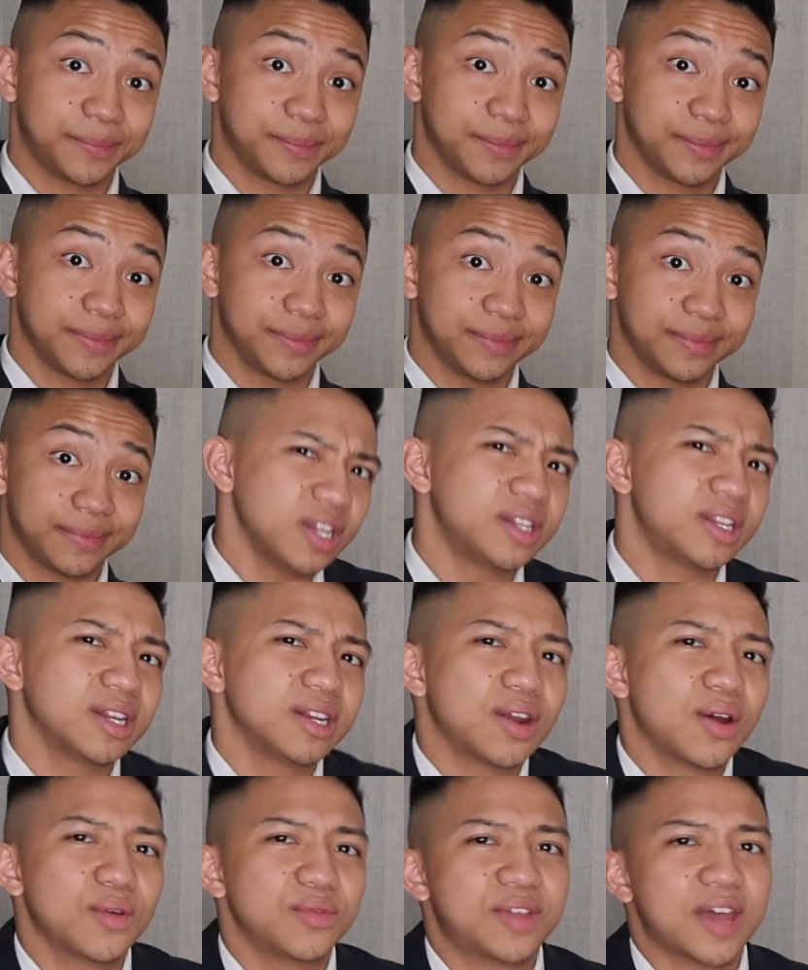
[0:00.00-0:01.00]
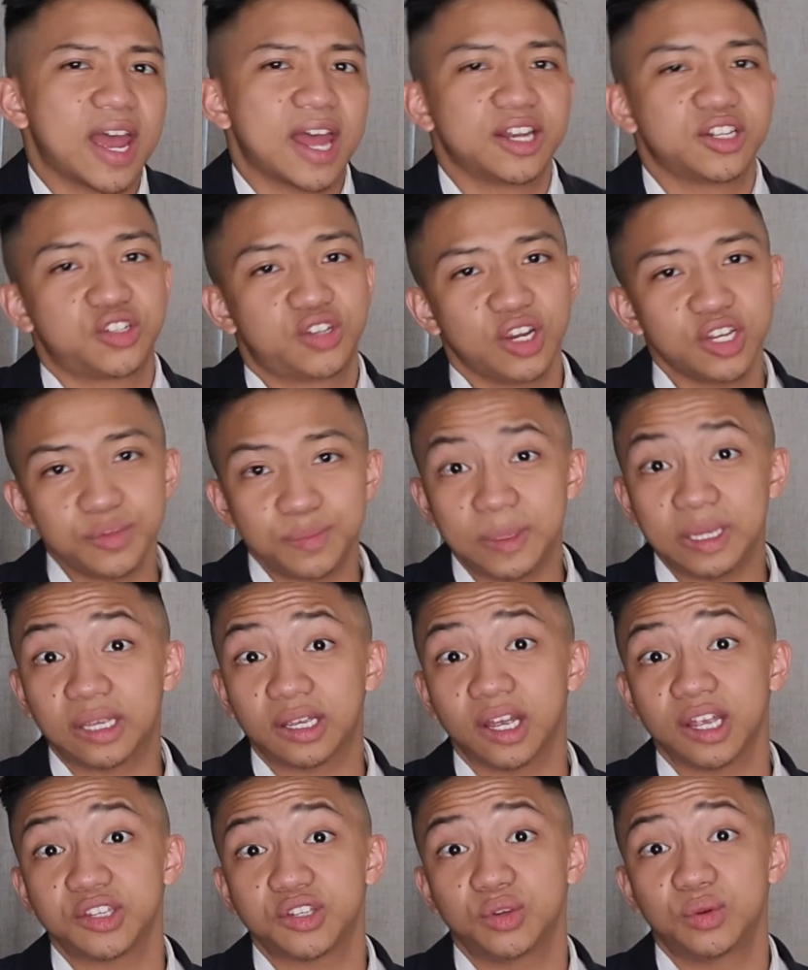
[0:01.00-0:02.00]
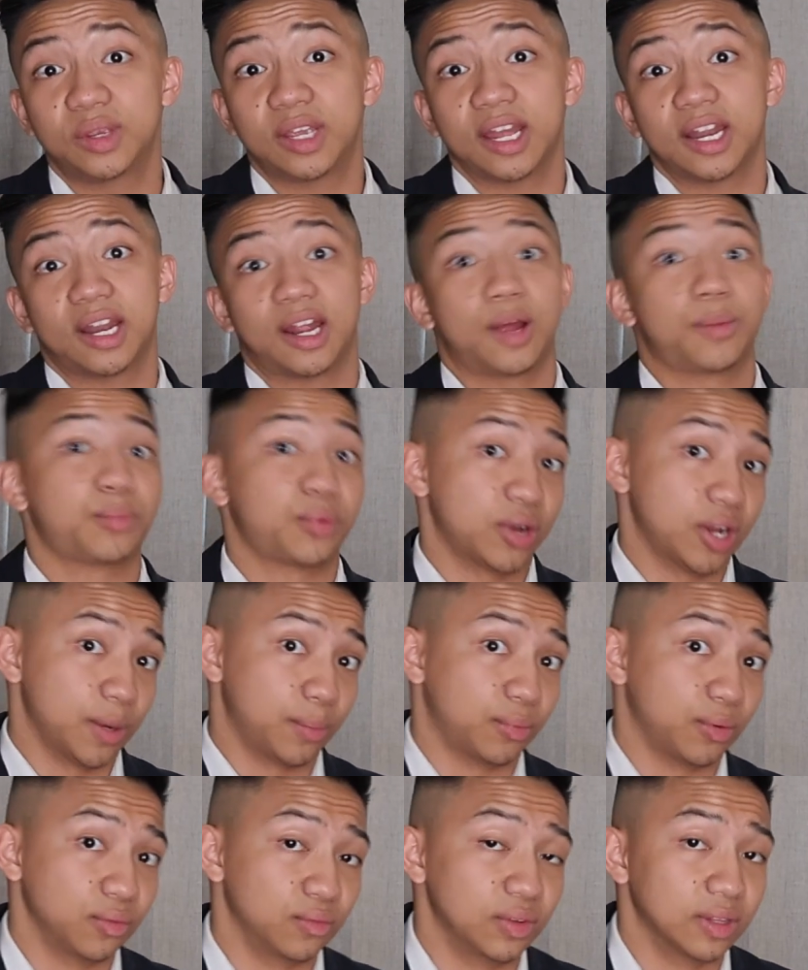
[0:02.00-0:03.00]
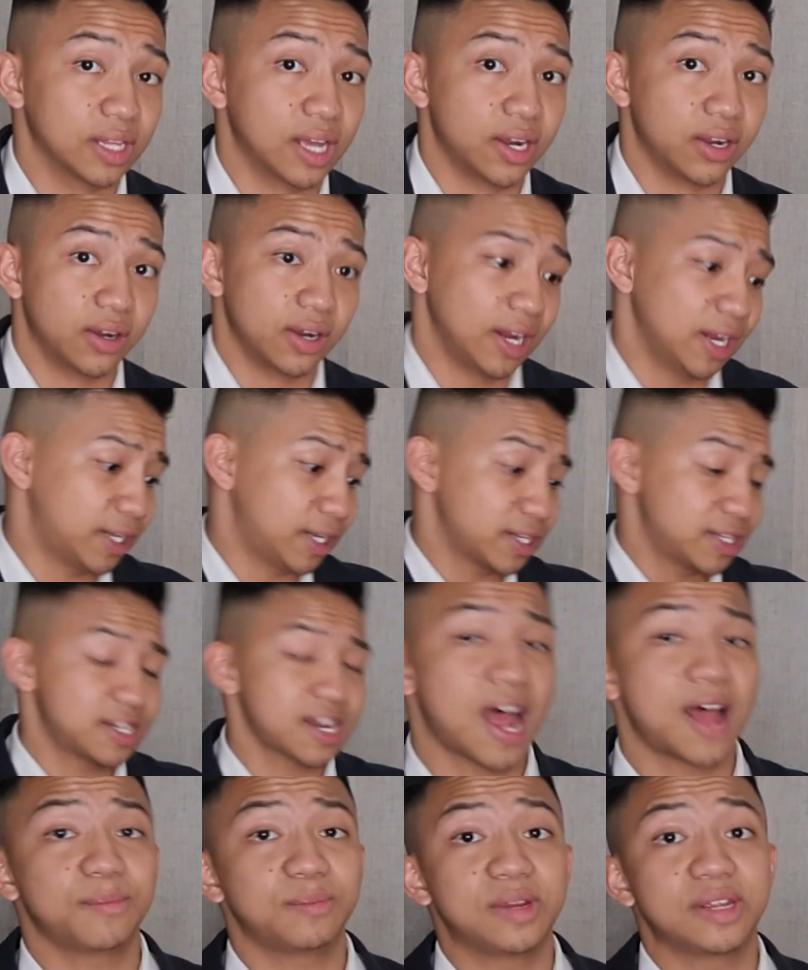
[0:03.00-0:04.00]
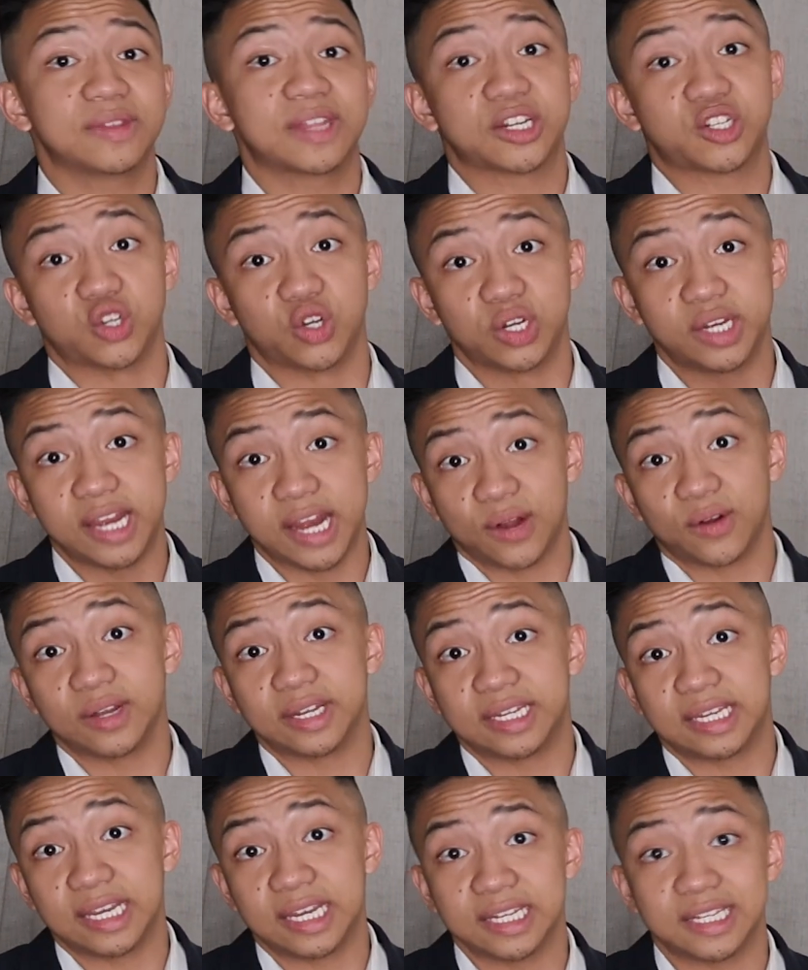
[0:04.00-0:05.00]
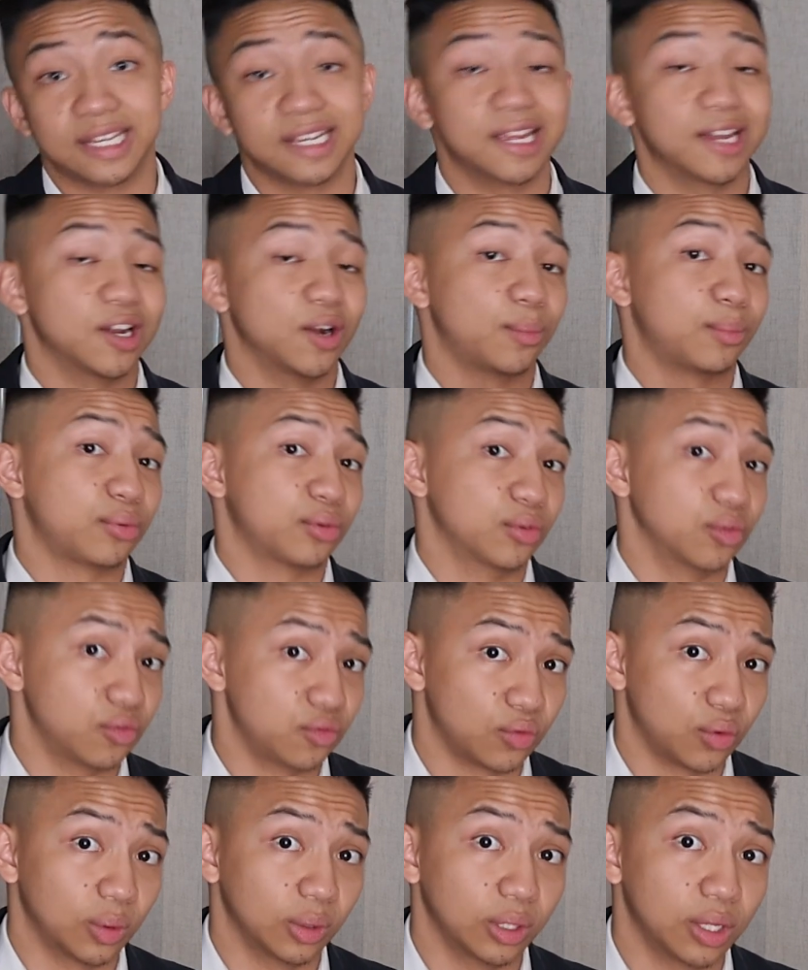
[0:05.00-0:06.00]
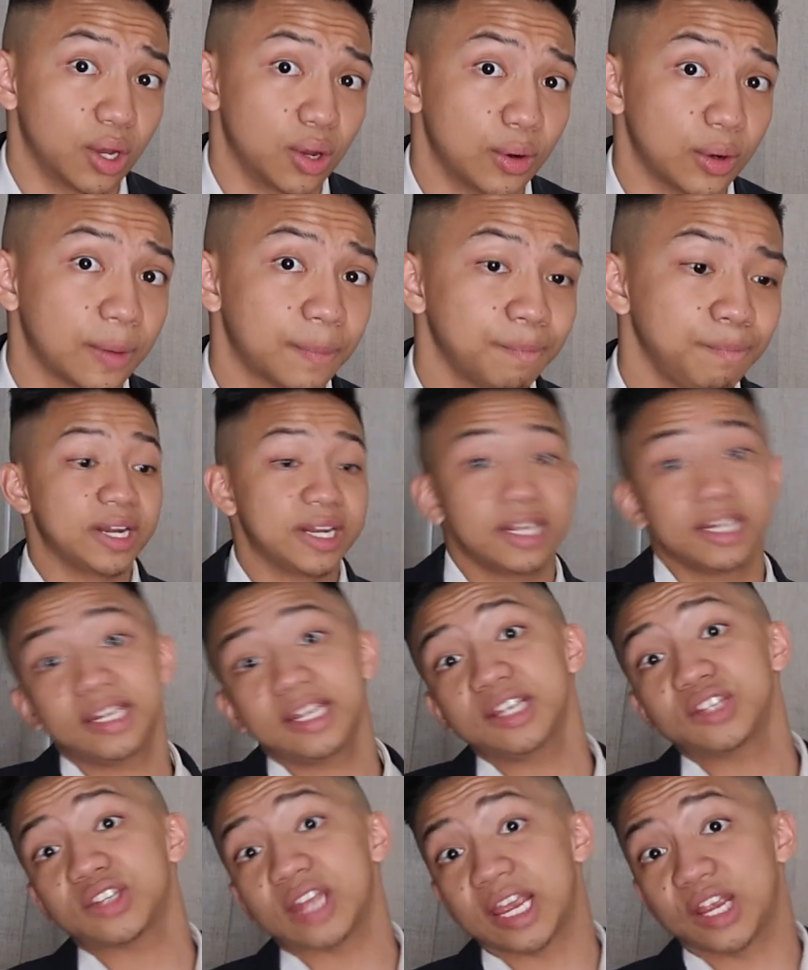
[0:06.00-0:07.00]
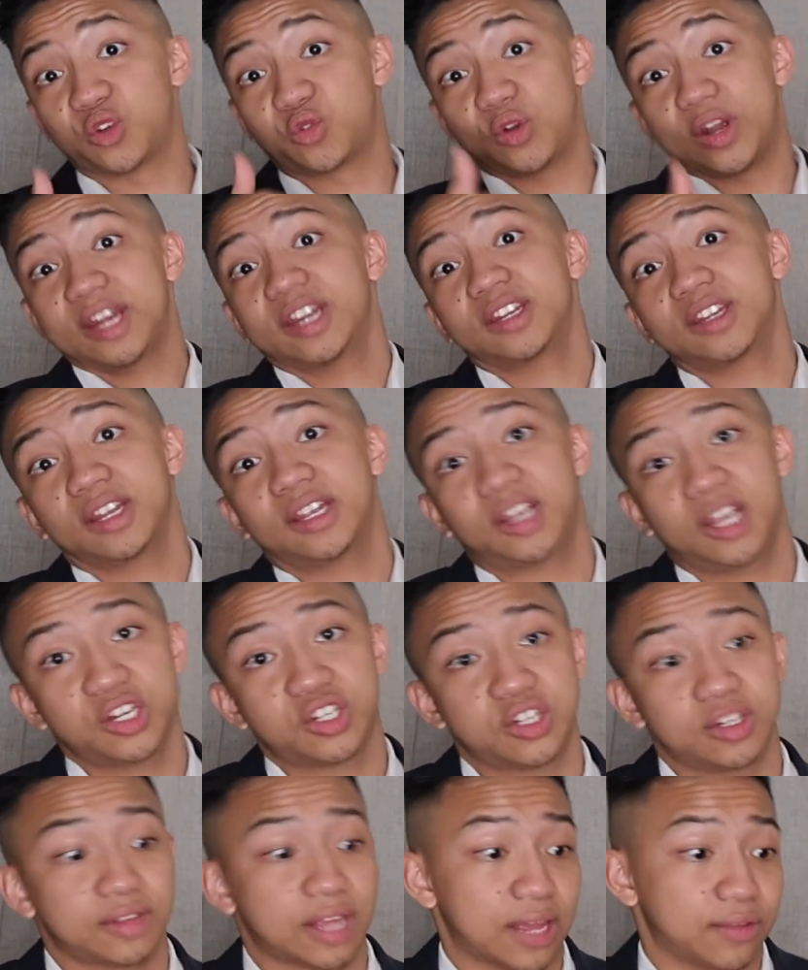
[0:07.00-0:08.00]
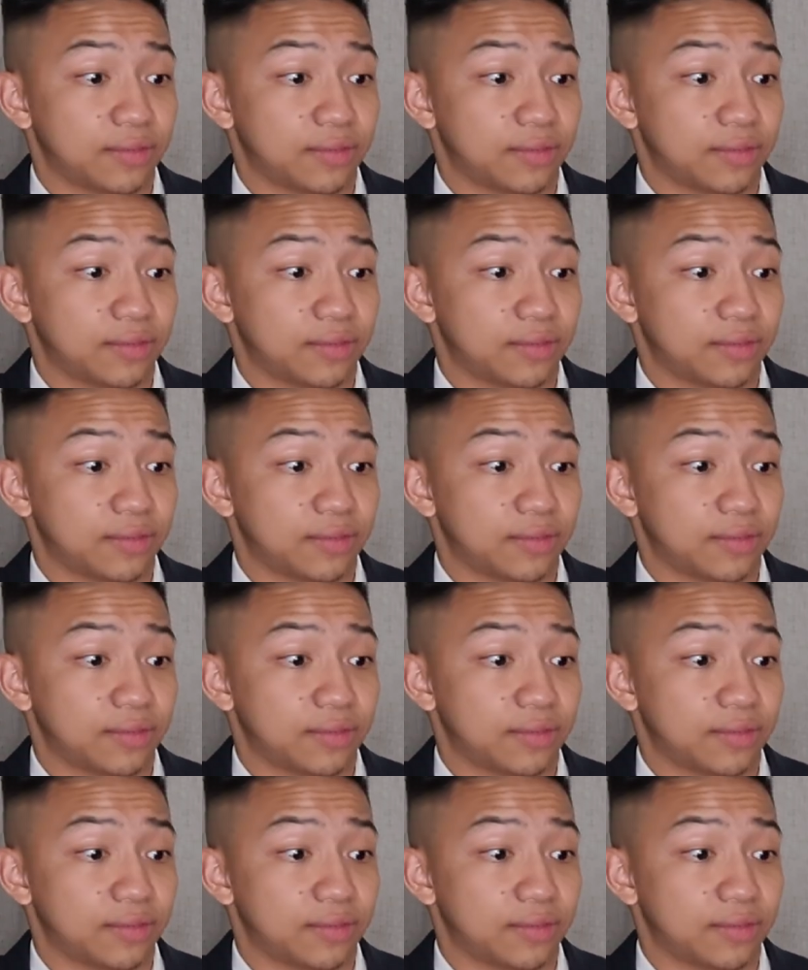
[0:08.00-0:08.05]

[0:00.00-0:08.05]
It's important to know that just because you get a pre-approval letter, it does not mean that you're guaranteed to get approved for a loan. But it is a great indication